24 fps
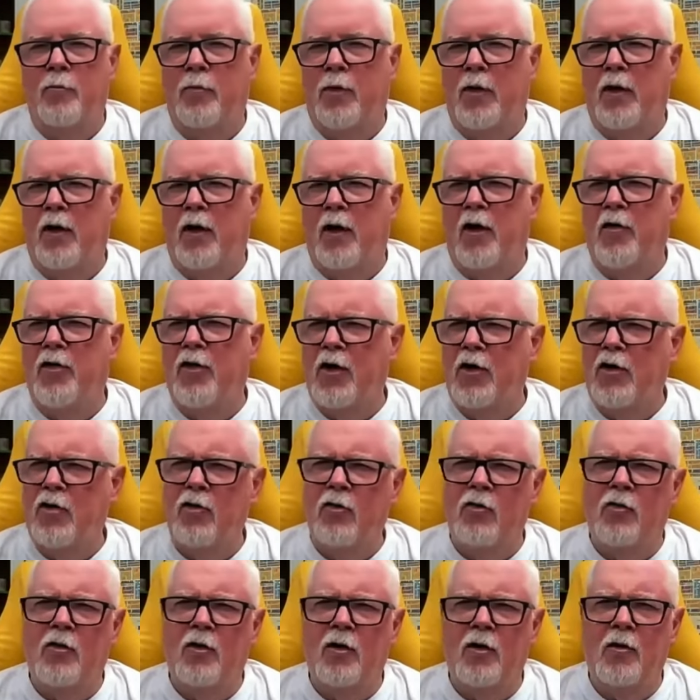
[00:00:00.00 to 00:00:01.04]
But I think
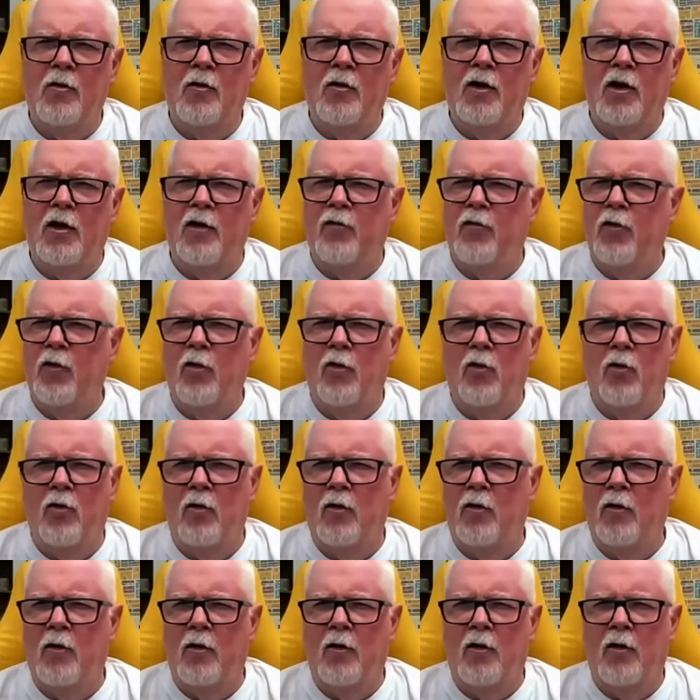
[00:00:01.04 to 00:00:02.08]
you can get a feel